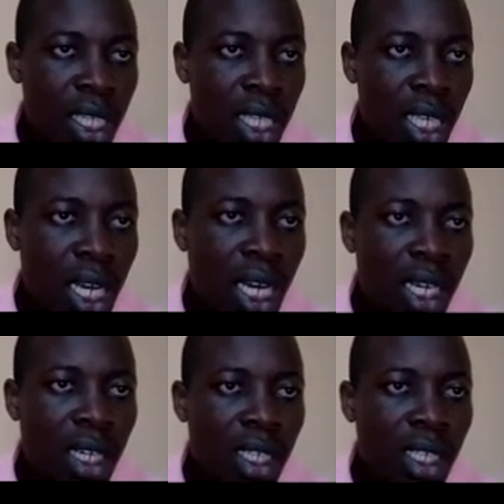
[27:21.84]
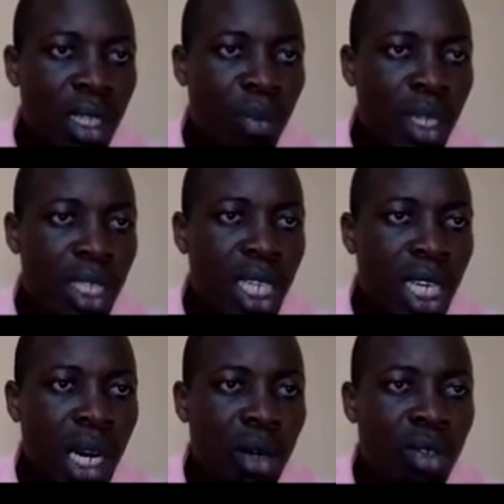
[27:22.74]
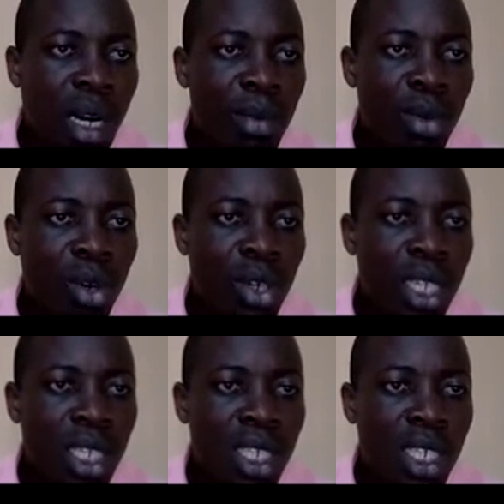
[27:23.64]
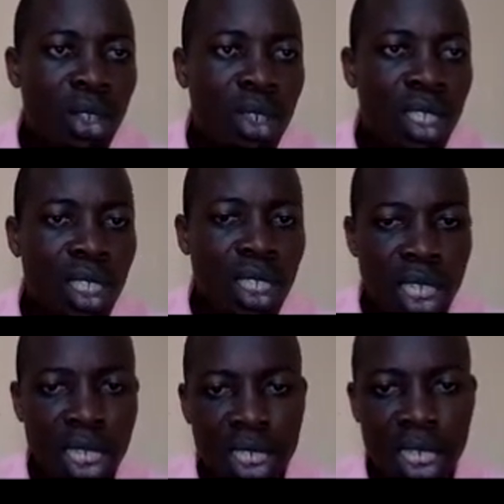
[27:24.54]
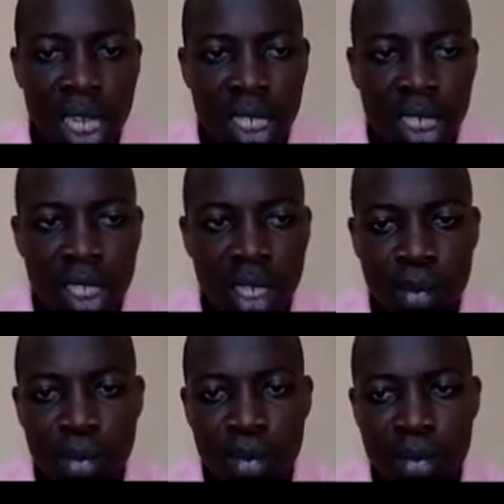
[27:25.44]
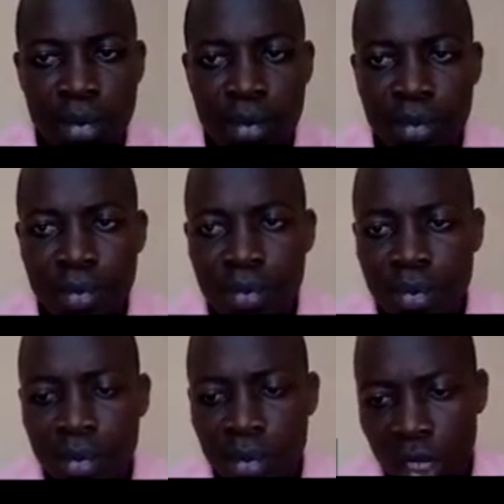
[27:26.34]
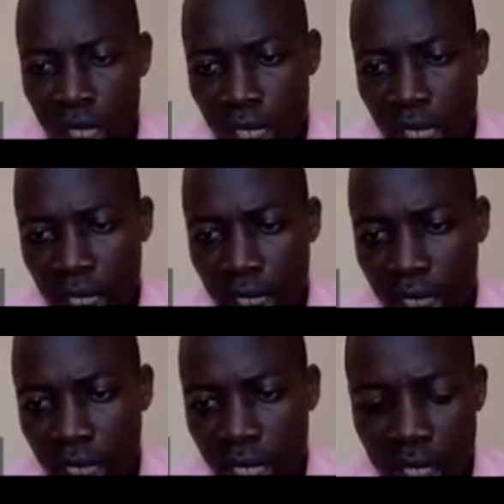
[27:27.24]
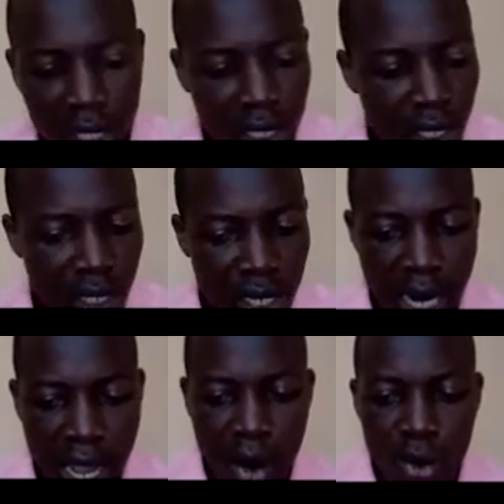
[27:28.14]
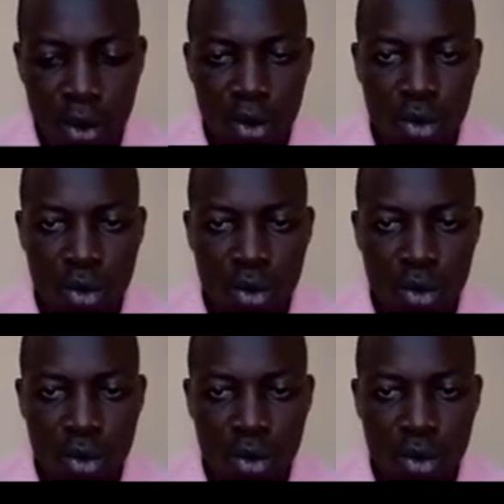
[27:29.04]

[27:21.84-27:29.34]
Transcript: here in the page layout, come to orientation, select landscape. Let us see now.